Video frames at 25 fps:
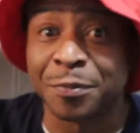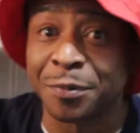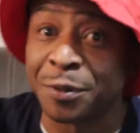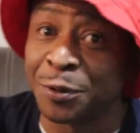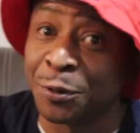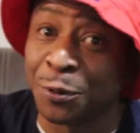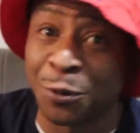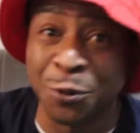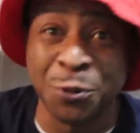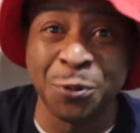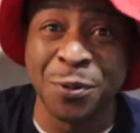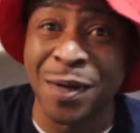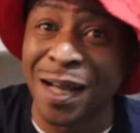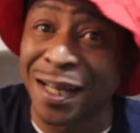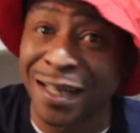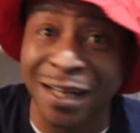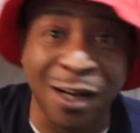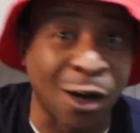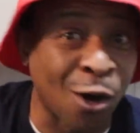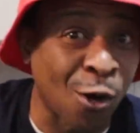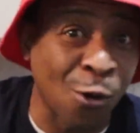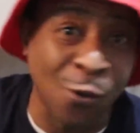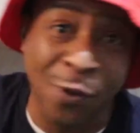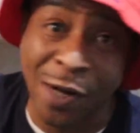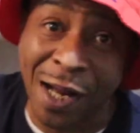You know, you got
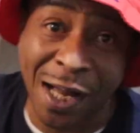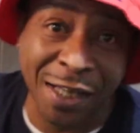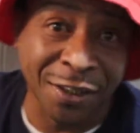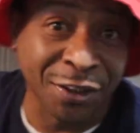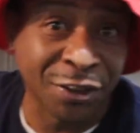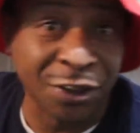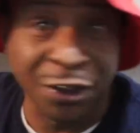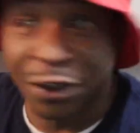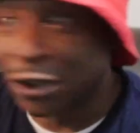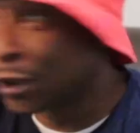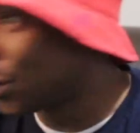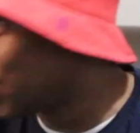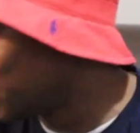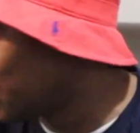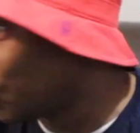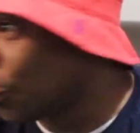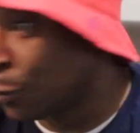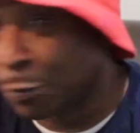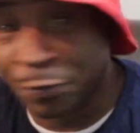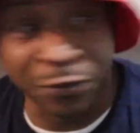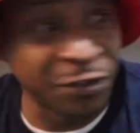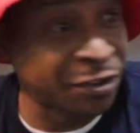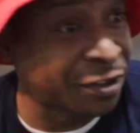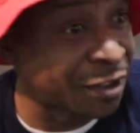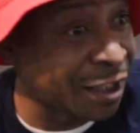all kind of shit to do.
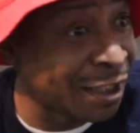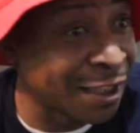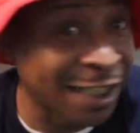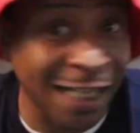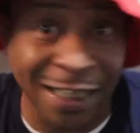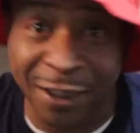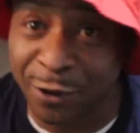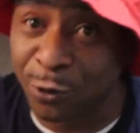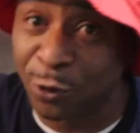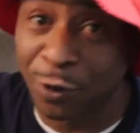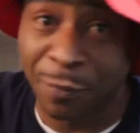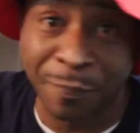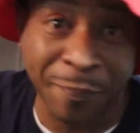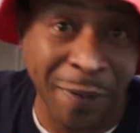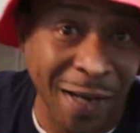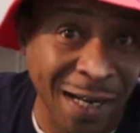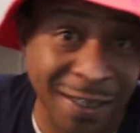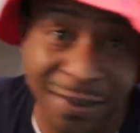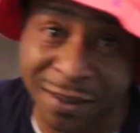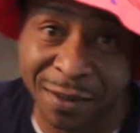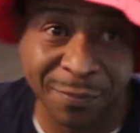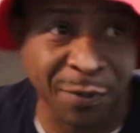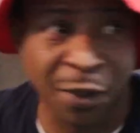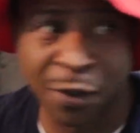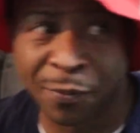Son gotta go to
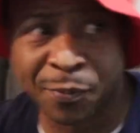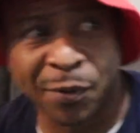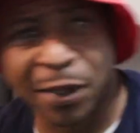basketball